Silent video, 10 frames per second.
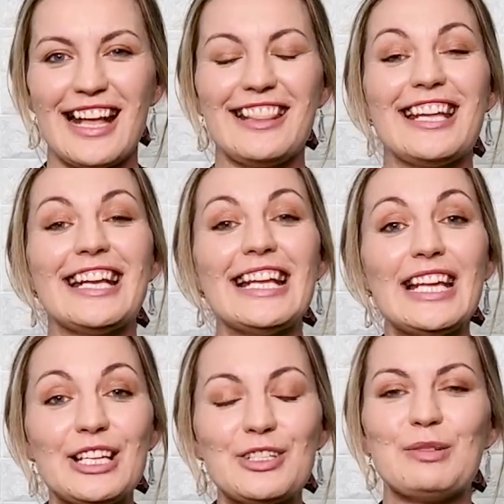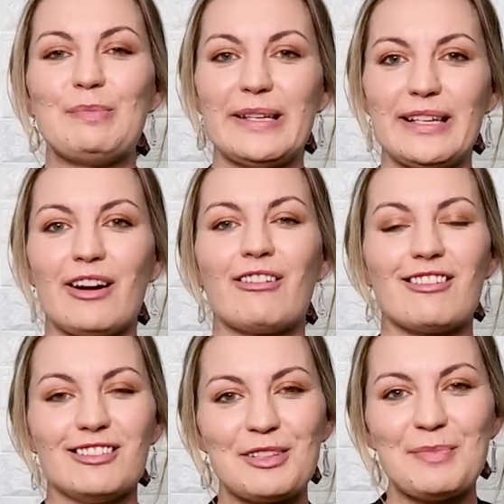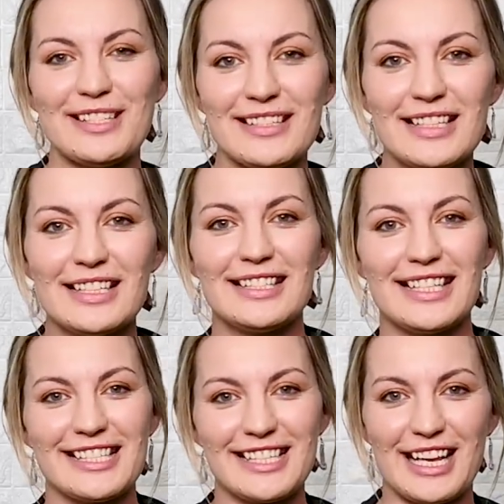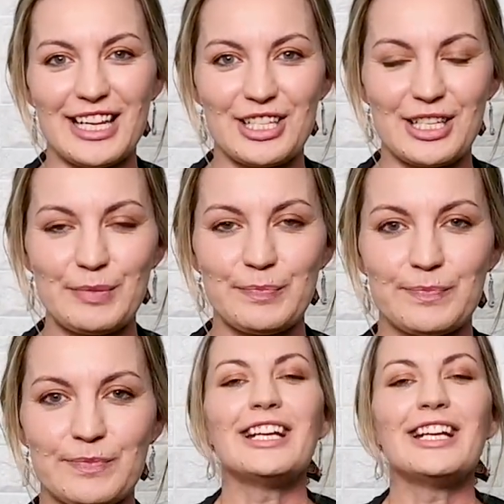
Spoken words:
and that he should be our ultimate destination.